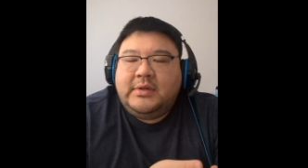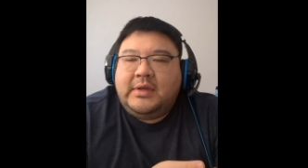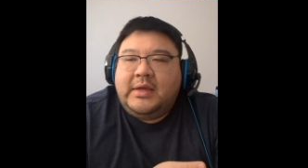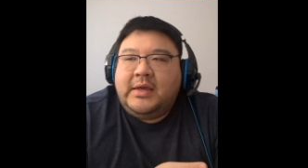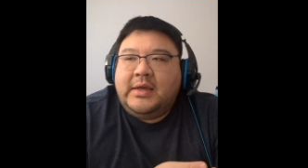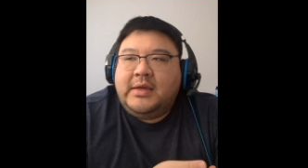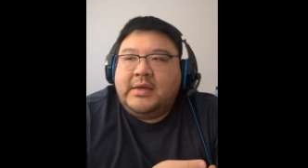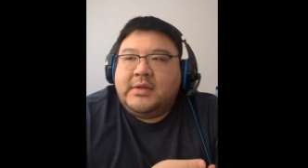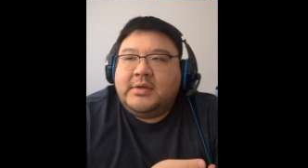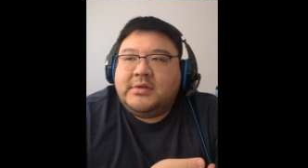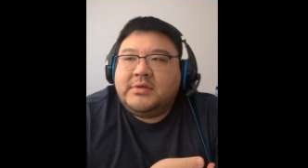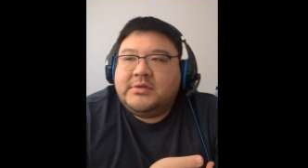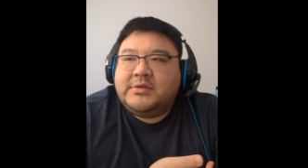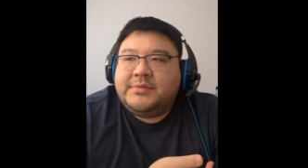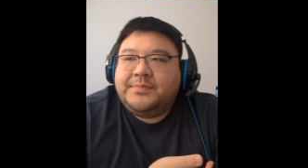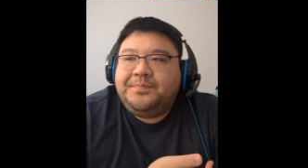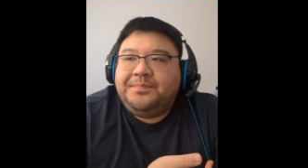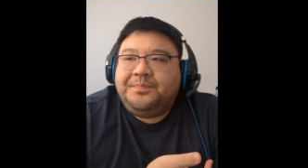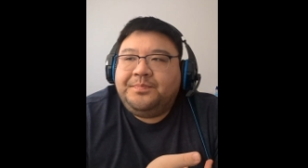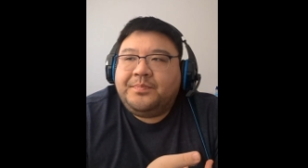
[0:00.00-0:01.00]

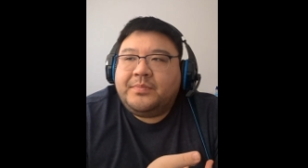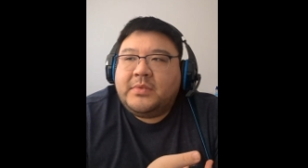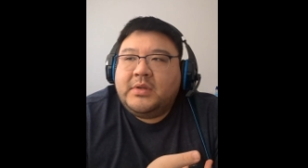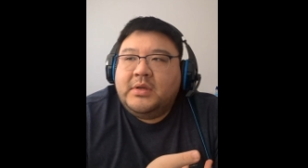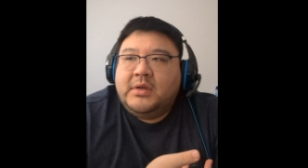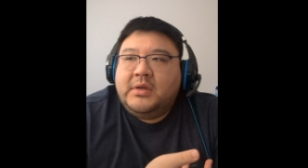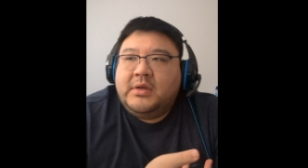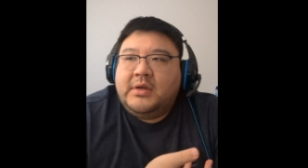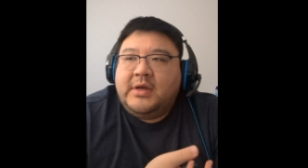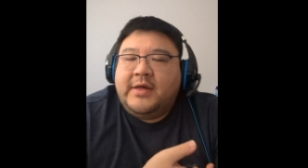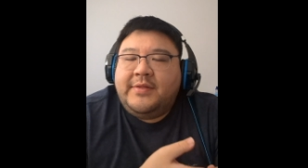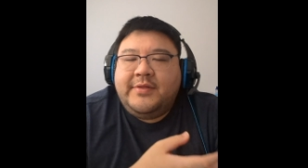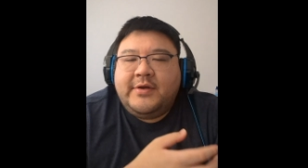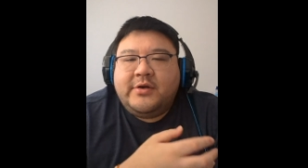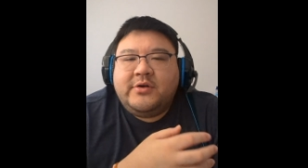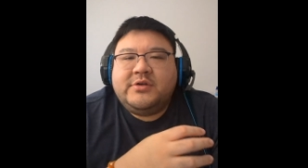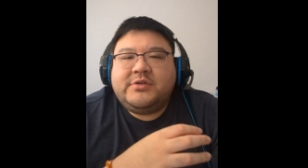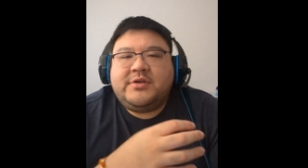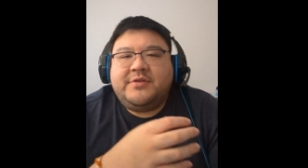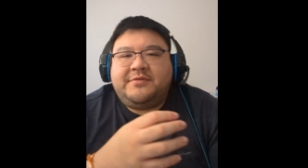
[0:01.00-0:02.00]
and
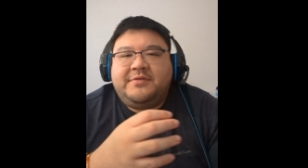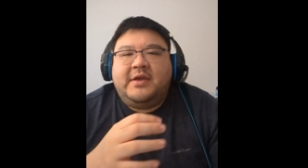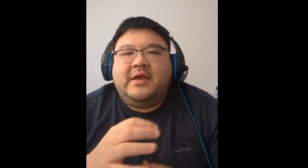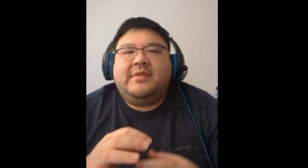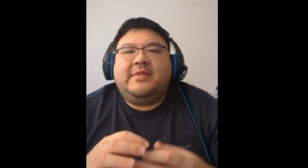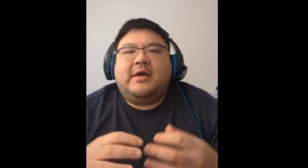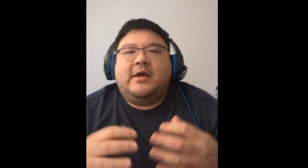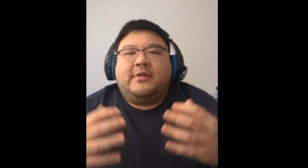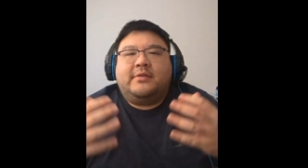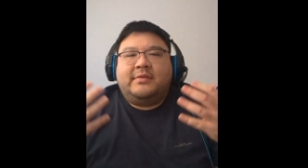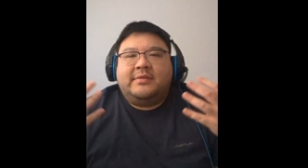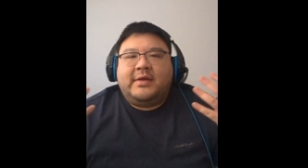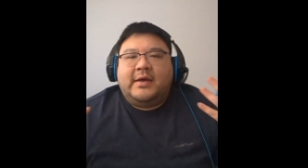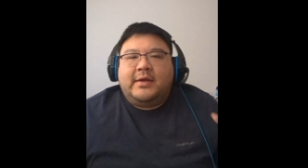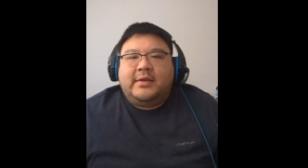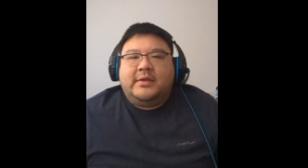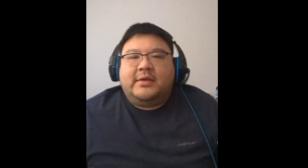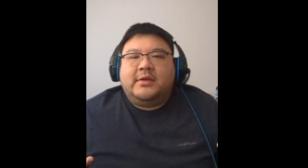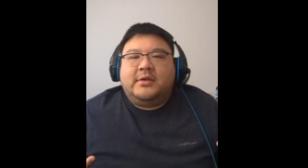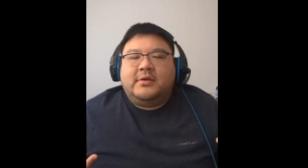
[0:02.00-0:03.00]
there is a thing
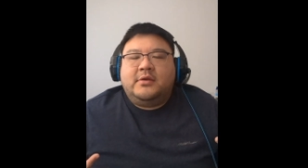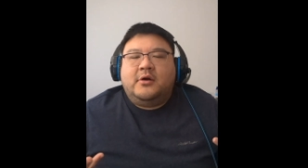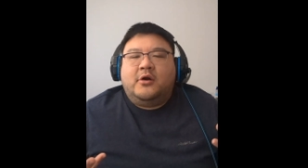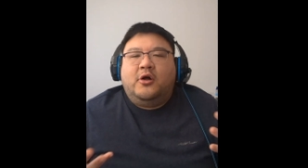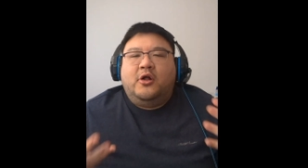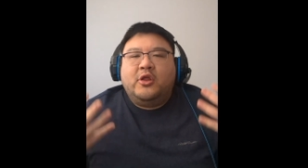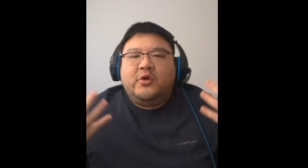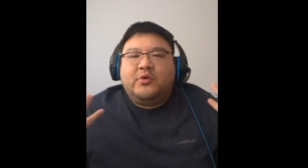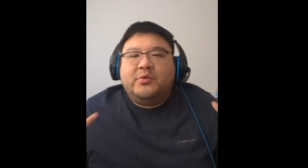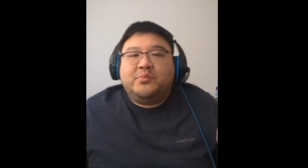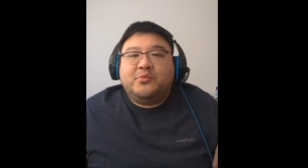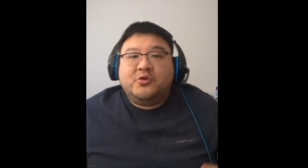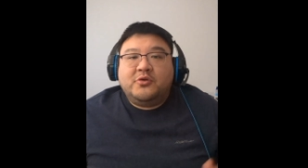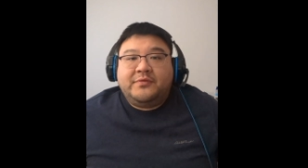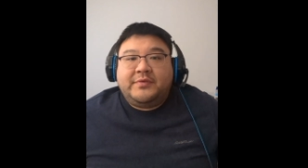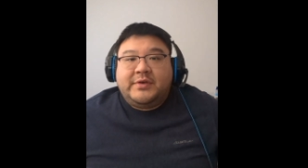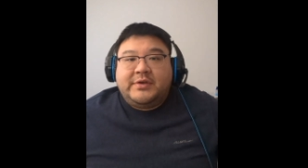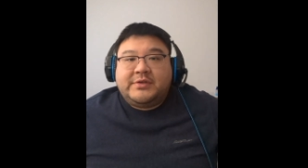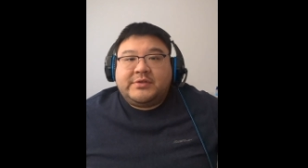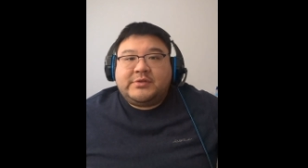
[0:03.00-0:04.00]
that in Hollywood
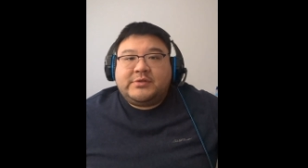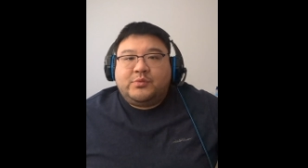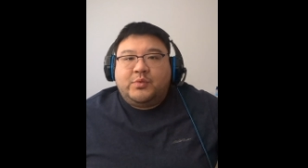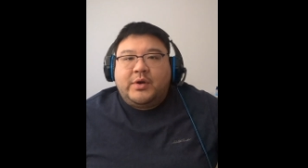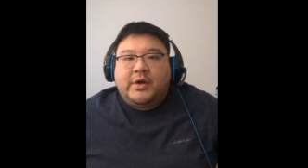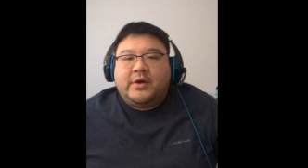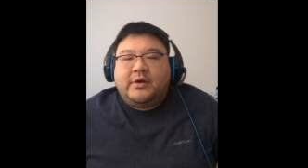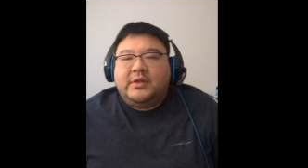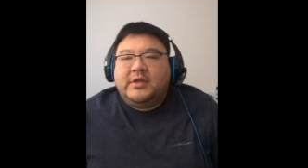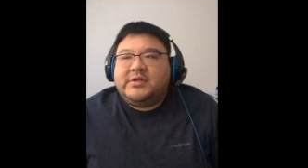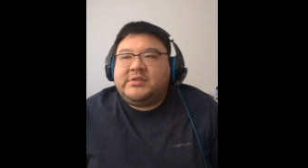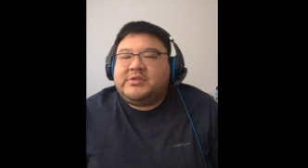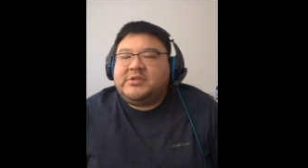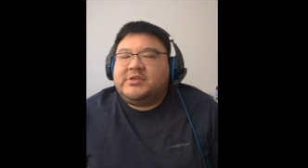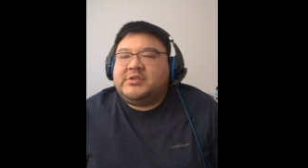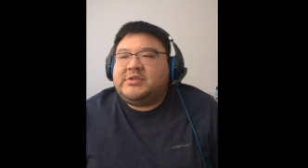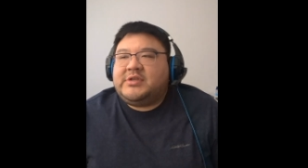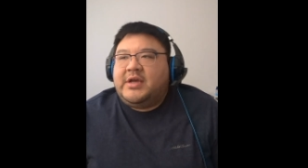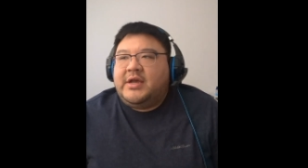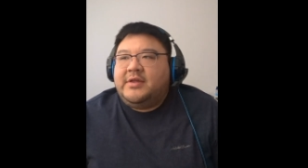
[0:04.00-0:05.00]
movies where, let's
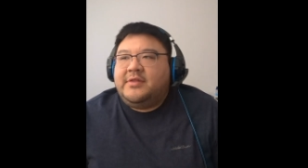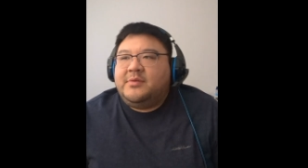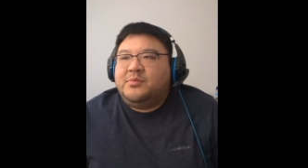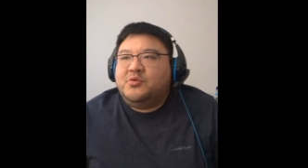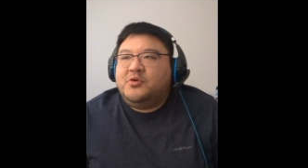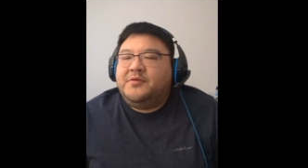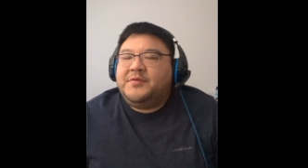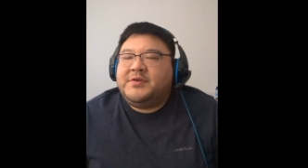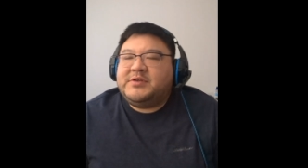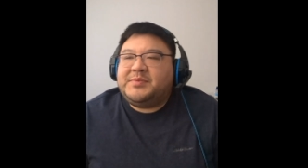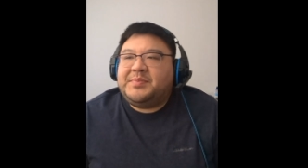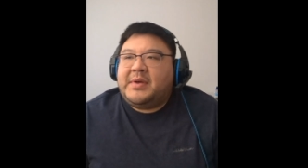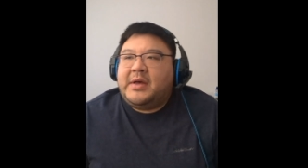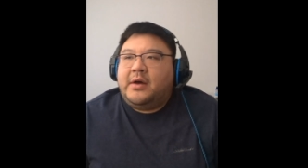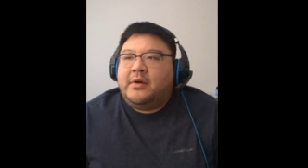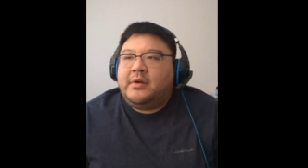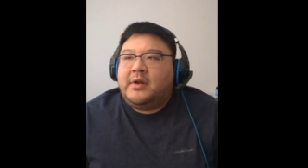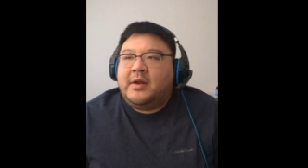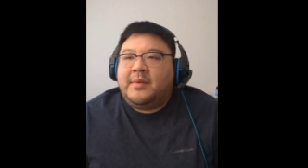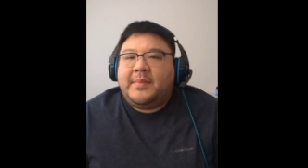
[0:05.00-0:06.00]
just say, the movie's
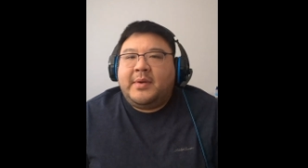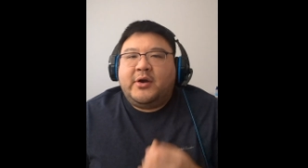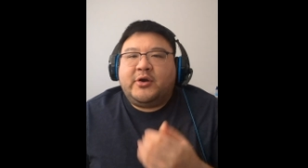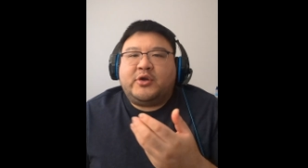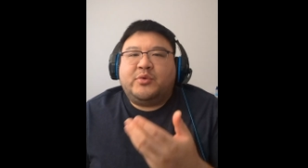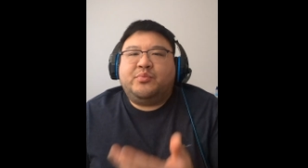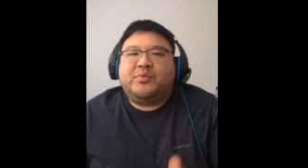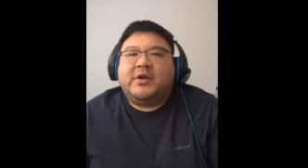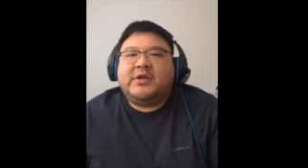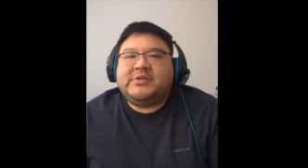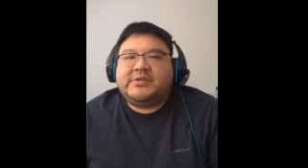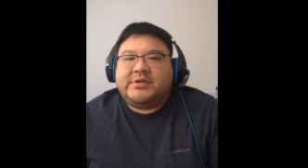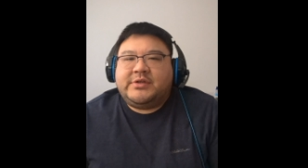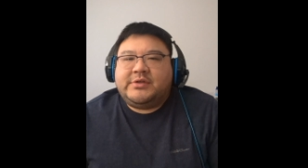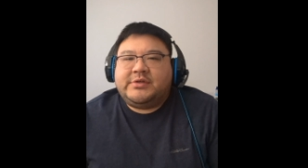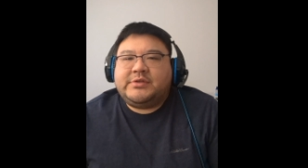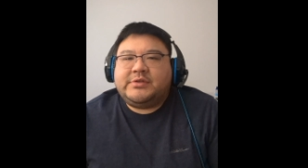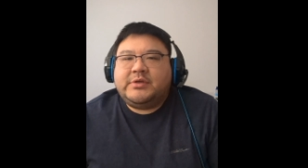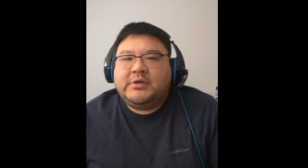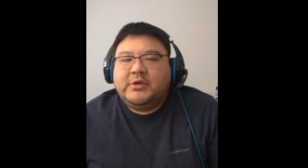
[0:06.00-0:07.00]
about an American
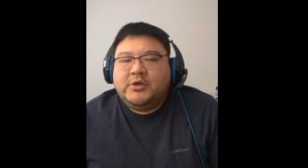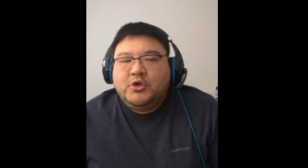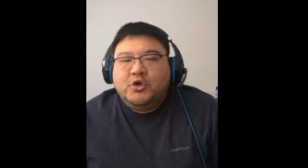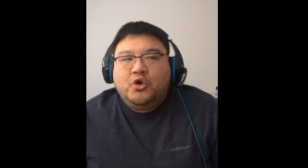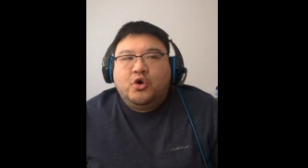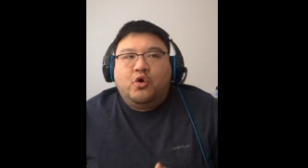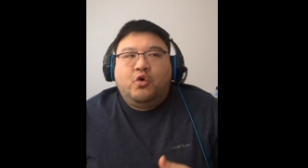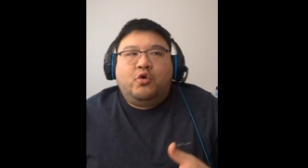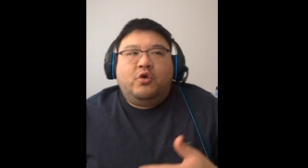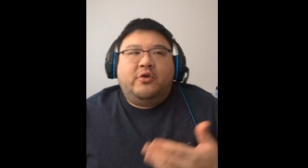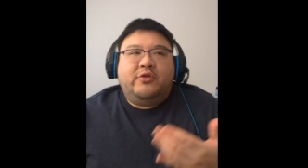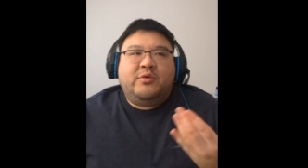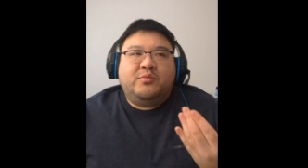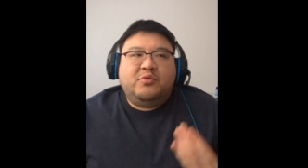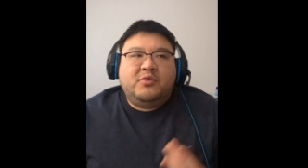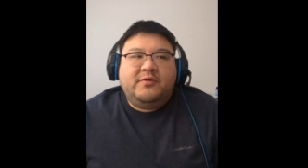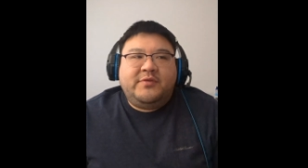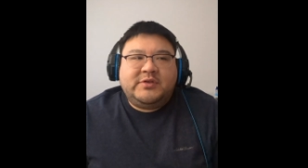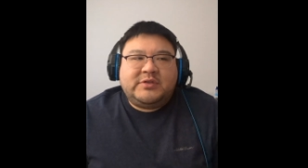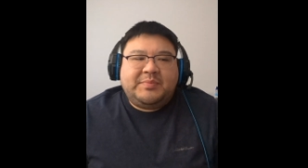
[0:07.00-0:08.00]
president, or the
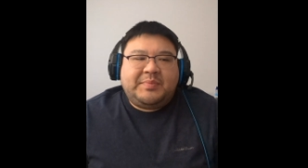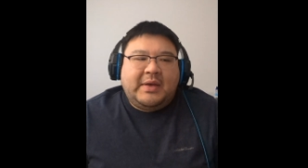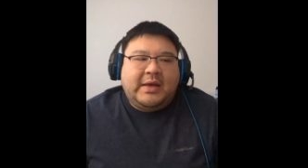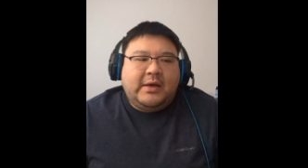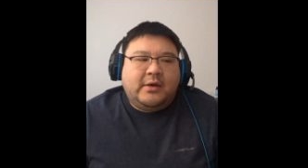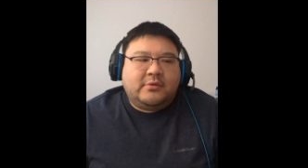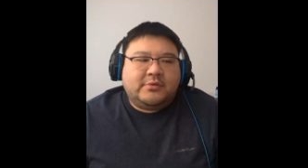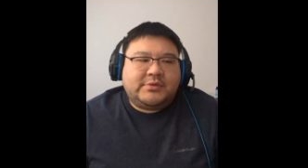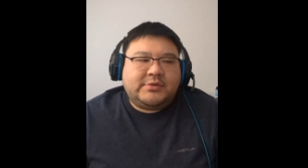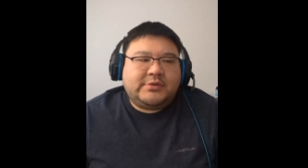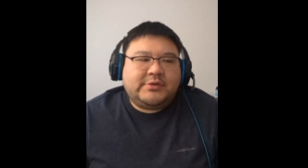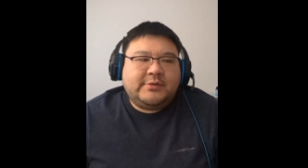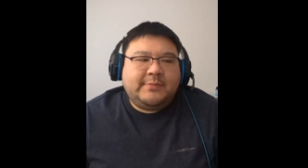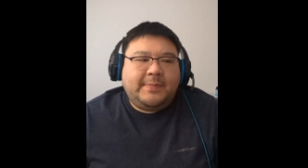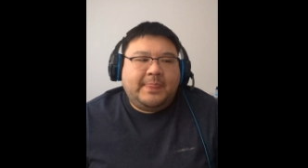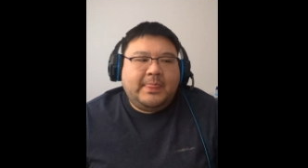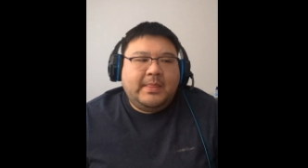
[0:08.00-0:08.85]
movie's about,